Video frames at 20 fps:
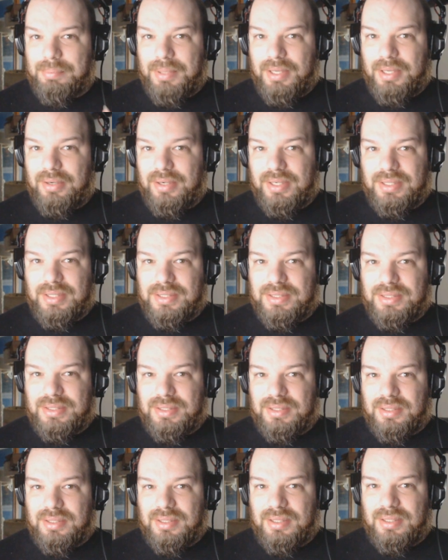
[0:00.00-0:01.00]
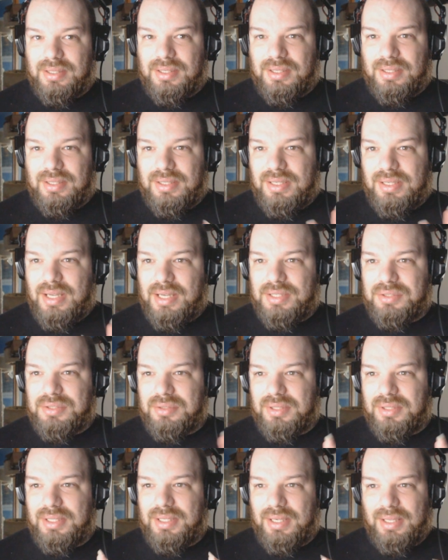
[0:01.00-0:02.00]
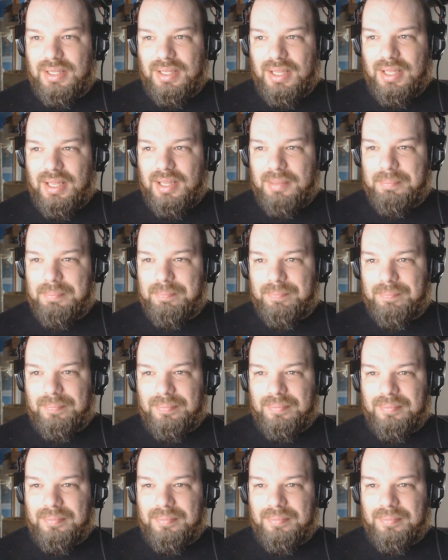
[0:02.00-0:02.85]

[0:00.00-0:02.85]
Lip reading: appearance naturally in the game.